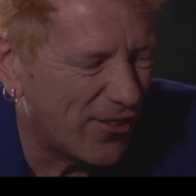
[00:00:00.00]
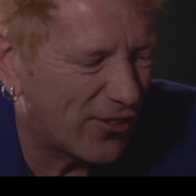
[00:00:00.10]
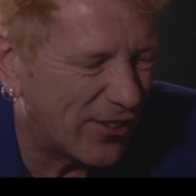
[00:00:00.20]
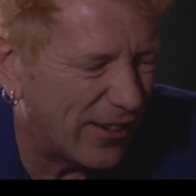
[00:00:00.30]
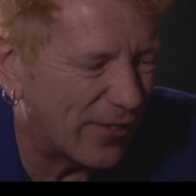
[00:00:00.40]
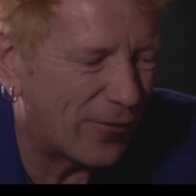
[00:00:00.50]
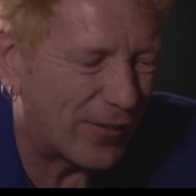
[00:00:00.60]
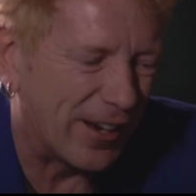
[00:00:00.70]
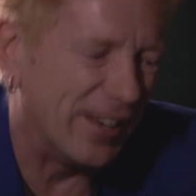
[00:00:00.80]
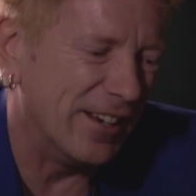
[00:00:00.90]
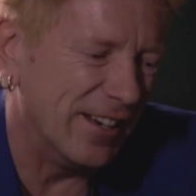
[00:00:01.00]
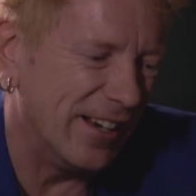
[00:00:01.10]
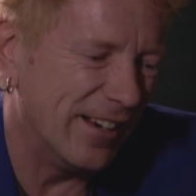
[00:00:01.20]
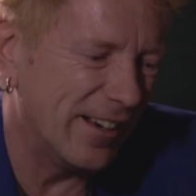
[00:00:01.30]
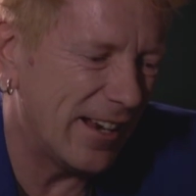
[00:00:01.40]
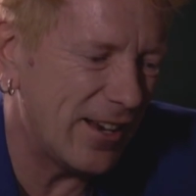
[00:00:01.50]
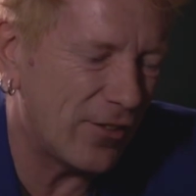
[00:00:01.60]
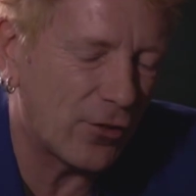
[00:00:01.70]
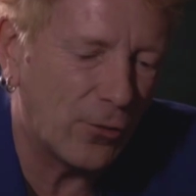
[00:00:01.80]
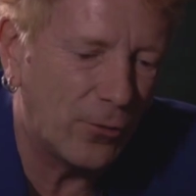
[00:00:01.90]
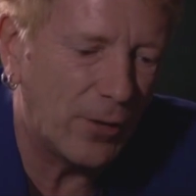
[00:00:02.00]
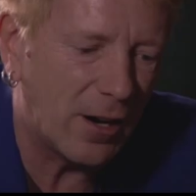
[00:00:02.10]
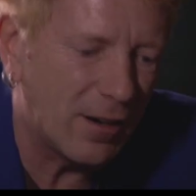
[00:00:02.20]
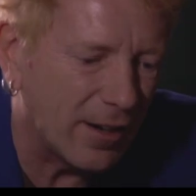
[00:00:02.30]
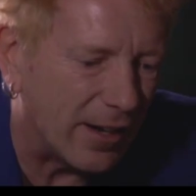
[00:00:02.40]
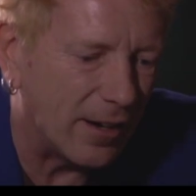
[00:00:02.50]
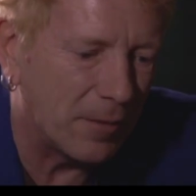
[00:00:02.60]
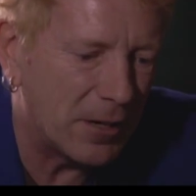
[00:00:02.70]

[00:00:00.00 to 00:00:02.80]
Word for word: of see the fun in it, and it's all right. I